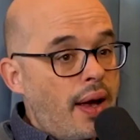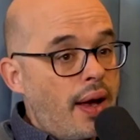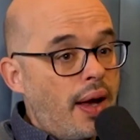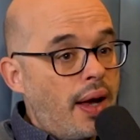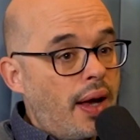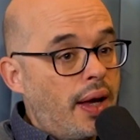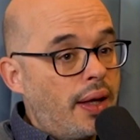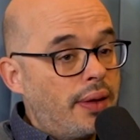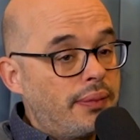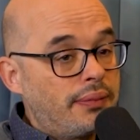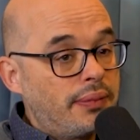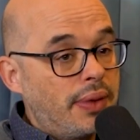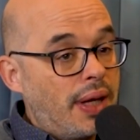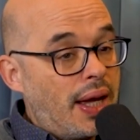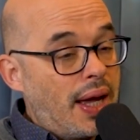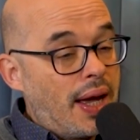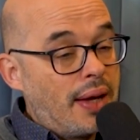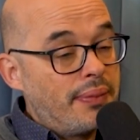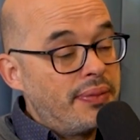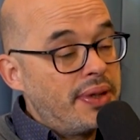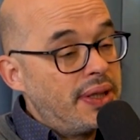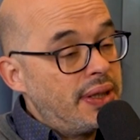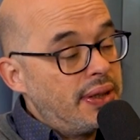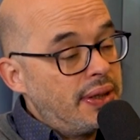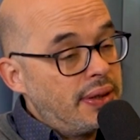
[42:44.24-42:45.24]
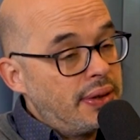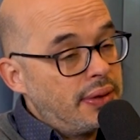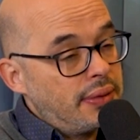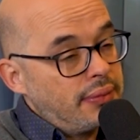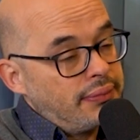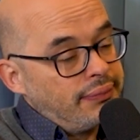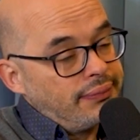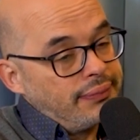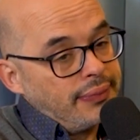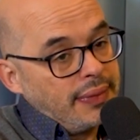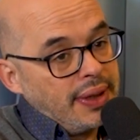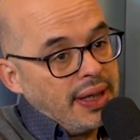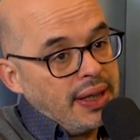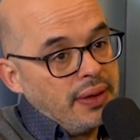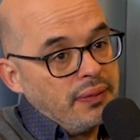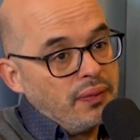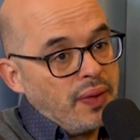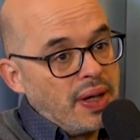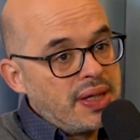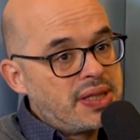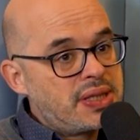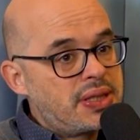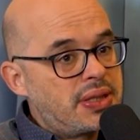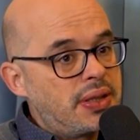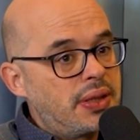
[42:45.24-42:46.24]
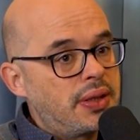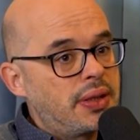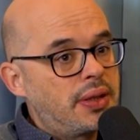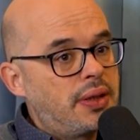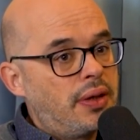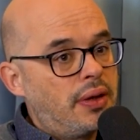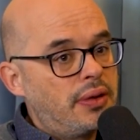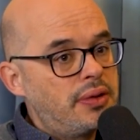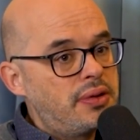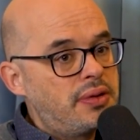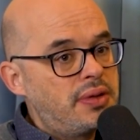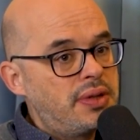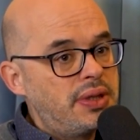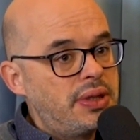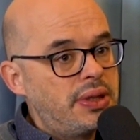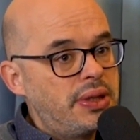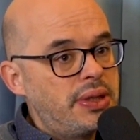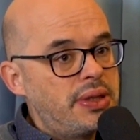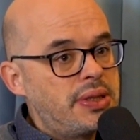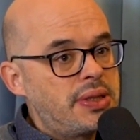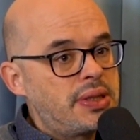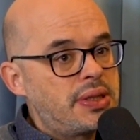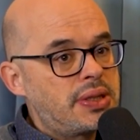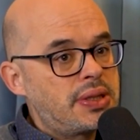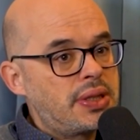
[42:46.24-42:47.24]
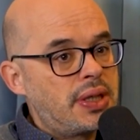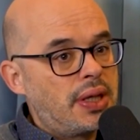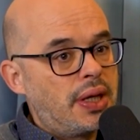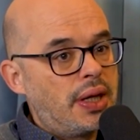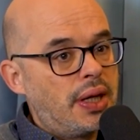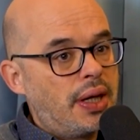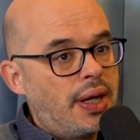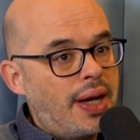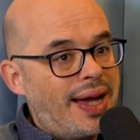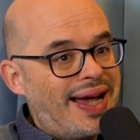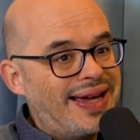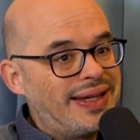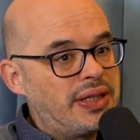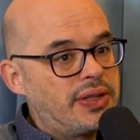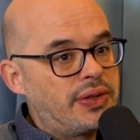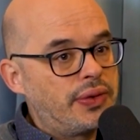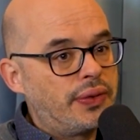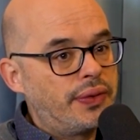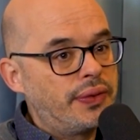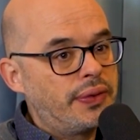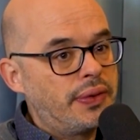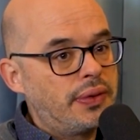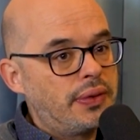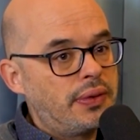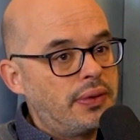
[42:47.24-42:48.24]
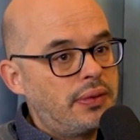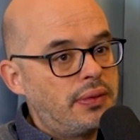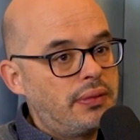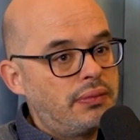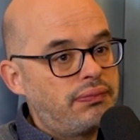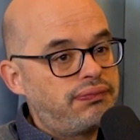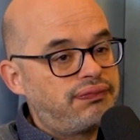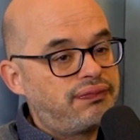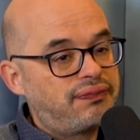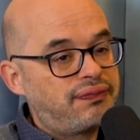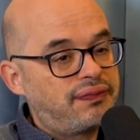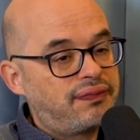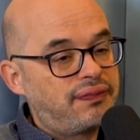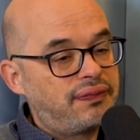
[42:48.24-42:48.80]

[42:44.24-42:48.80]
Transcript: I mean, in Western countries, I don't know.